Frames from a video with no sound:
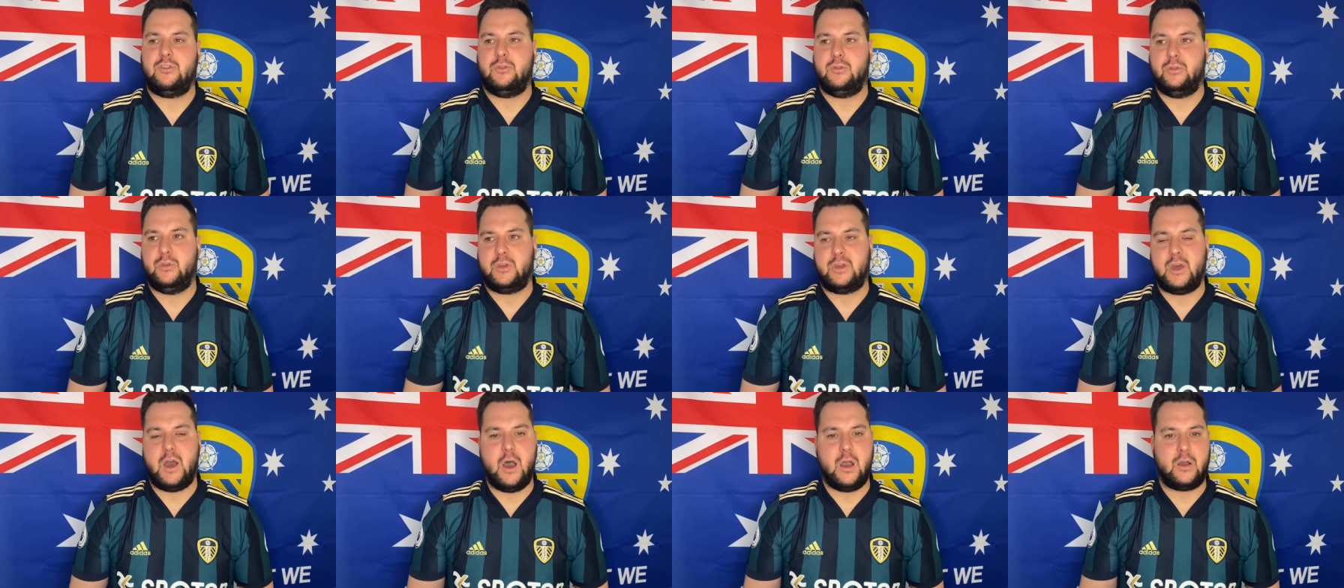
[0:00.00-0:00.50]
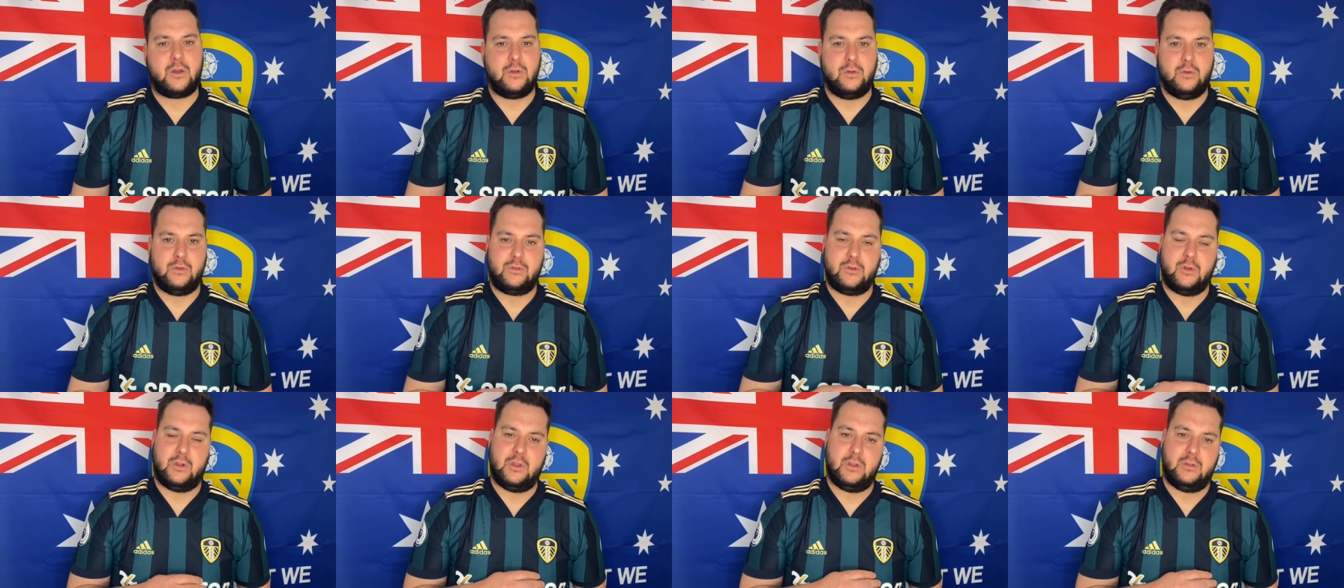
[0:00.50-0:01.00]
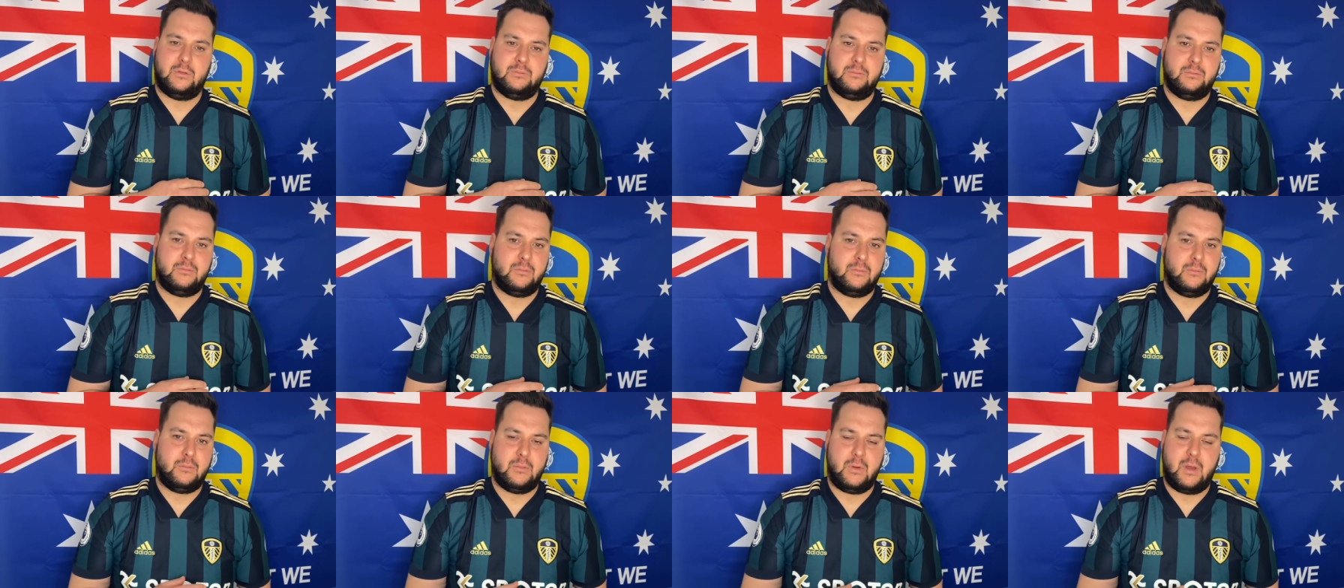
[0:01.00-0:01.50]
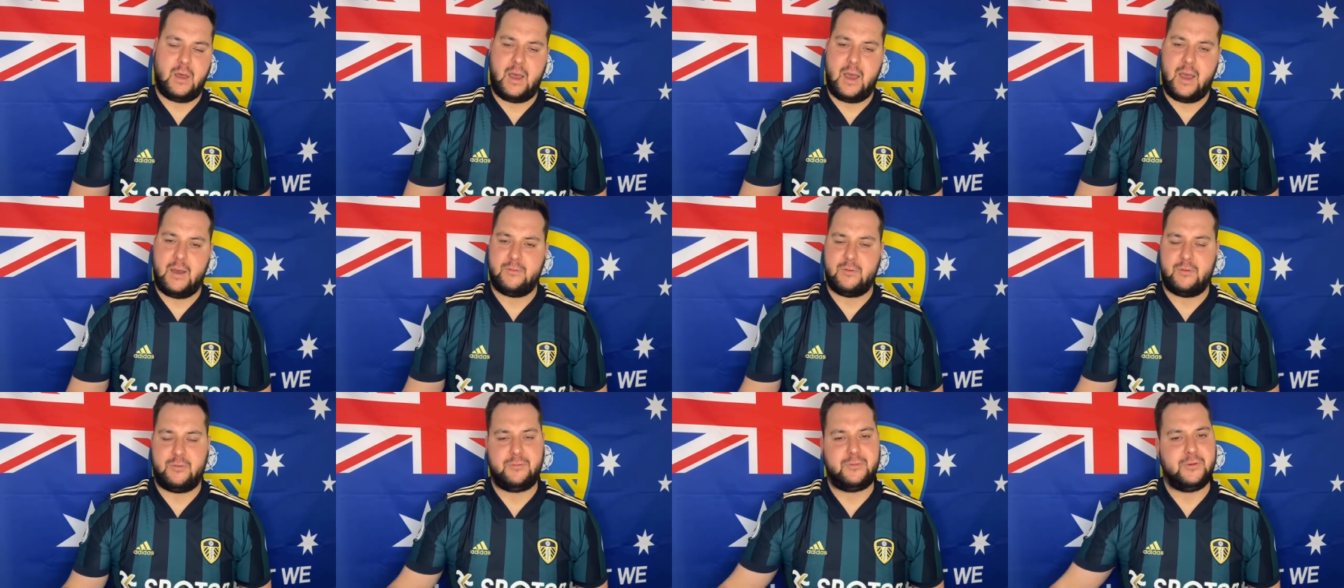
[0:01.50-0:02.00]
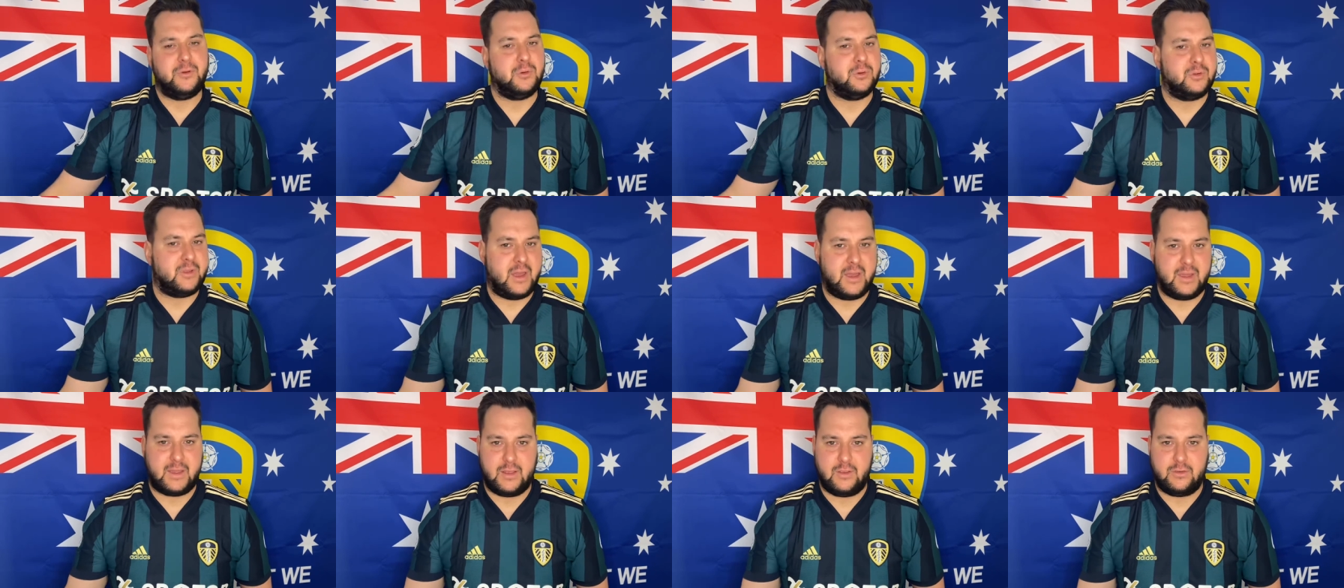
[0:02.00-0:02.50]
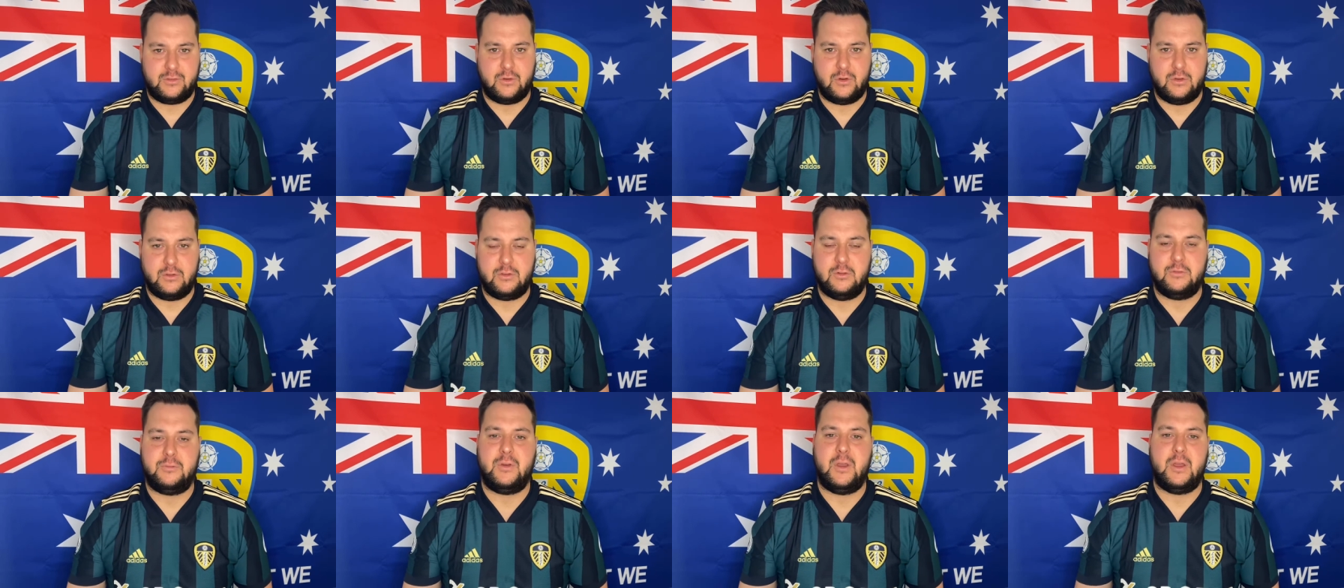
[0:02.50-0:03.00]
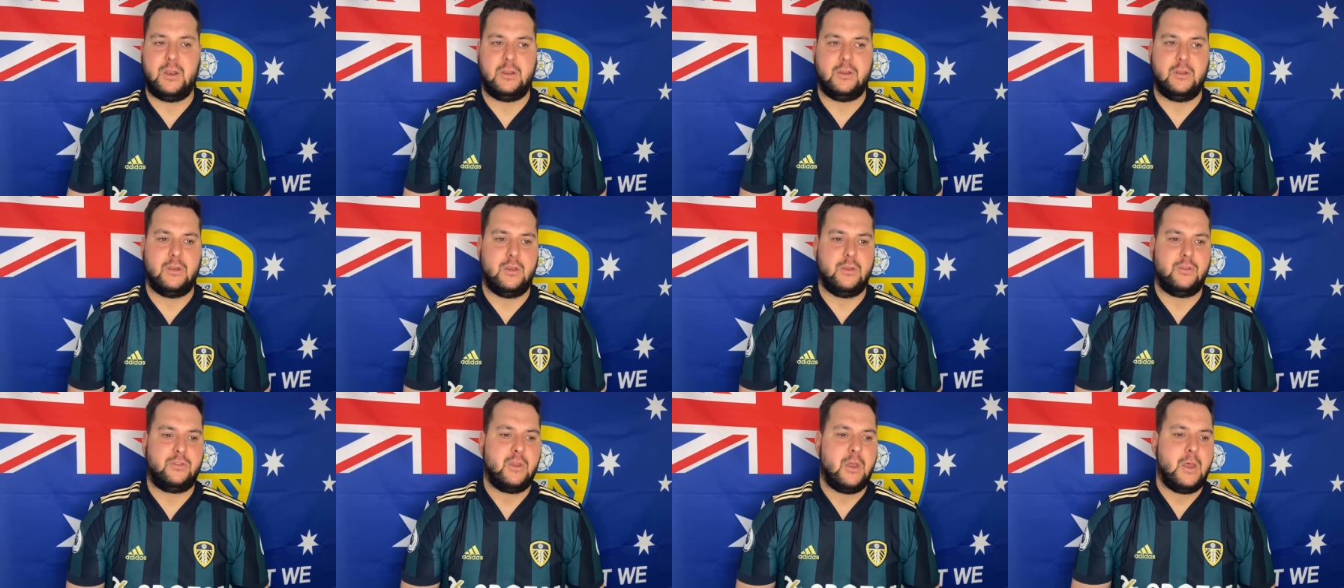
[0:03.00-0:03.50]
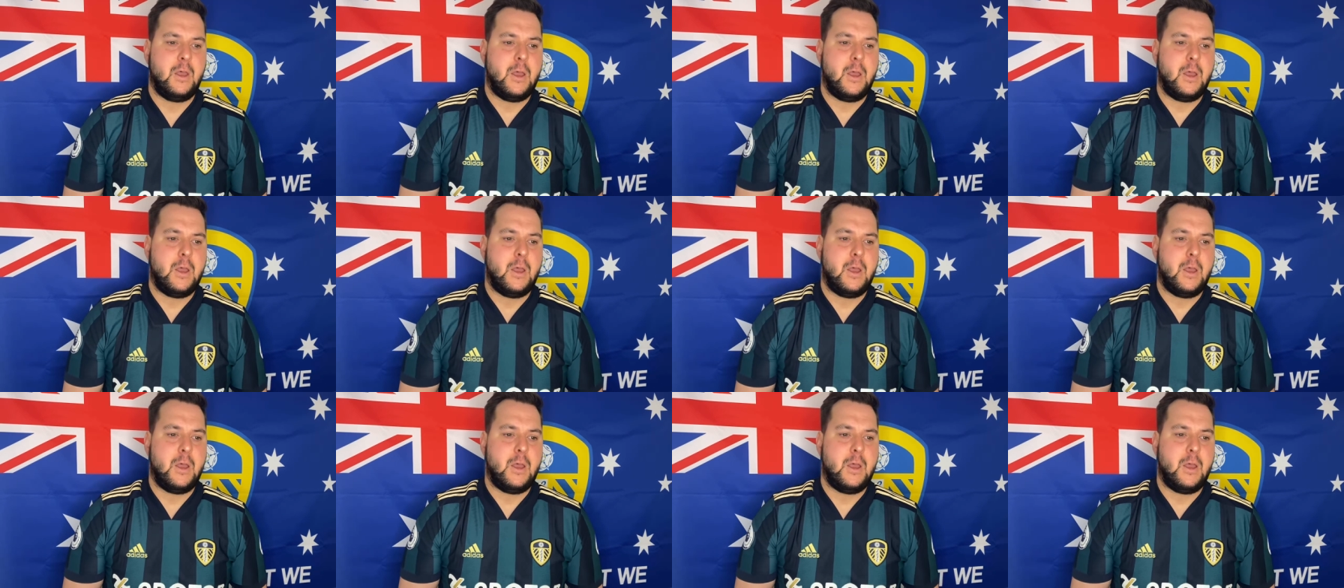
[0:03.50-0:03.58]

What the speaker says: Lukaku's going to have a field day against those defenders,